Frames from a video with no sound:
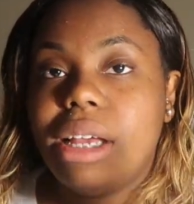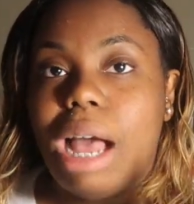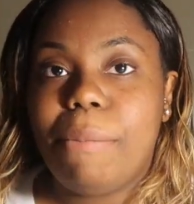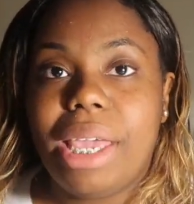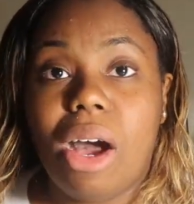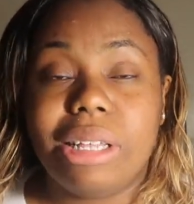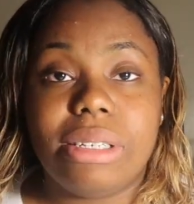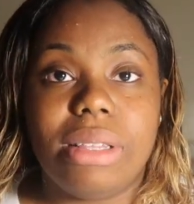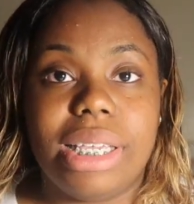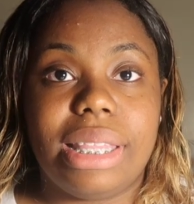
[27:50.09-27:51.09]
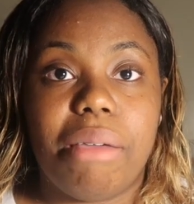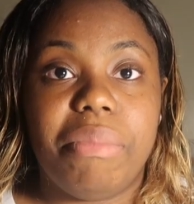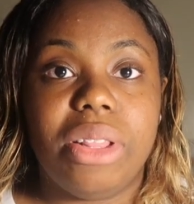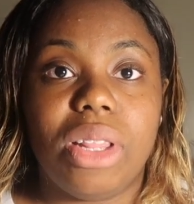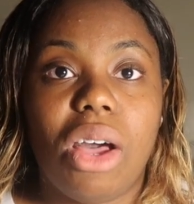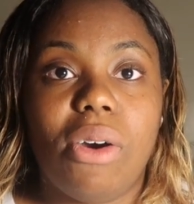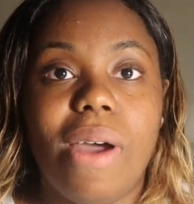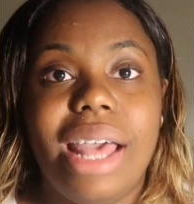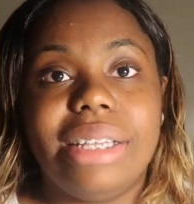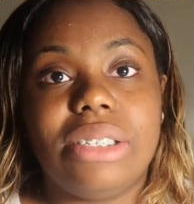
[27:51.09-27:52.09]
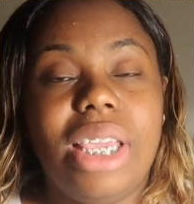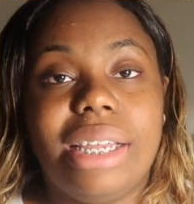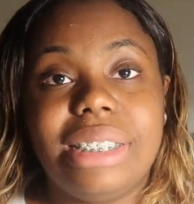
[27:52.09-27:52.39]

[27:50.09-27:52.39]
I may also link that below. So yeah,